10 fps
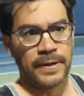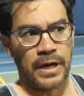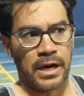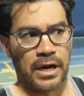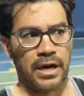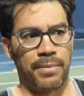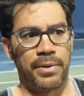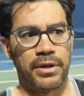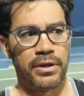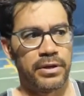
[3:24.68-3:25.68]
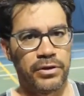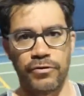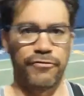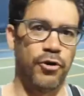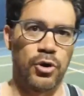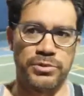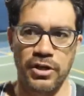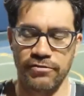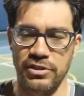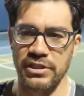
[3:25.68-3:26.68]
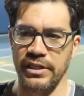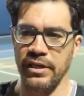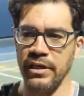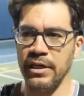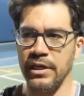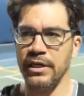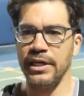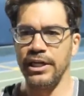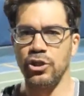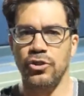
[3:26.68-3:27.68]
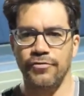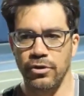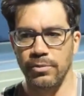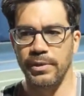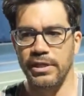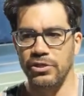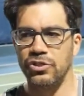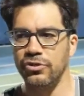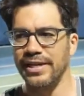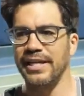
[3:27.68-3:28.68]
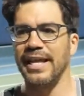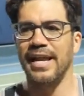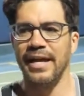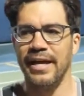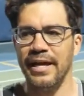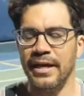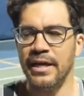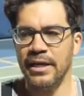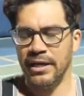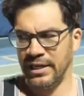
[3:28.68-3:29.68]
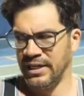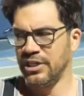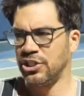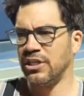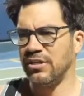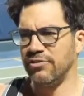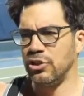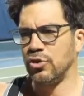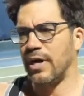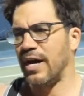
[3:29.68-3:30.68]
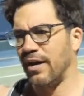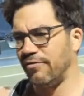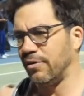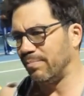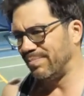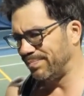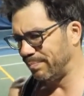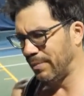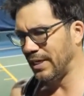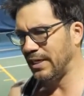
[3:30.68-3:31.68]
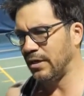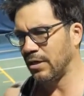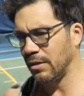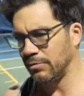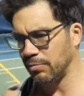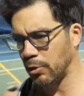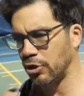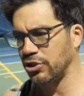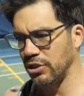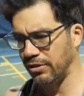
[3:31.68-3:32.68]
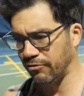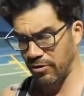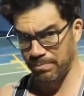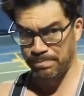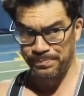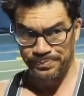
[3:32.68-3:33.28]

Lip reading: You know, farms obviously introverted, because you get a lot of initiative and drive, and money comes partially from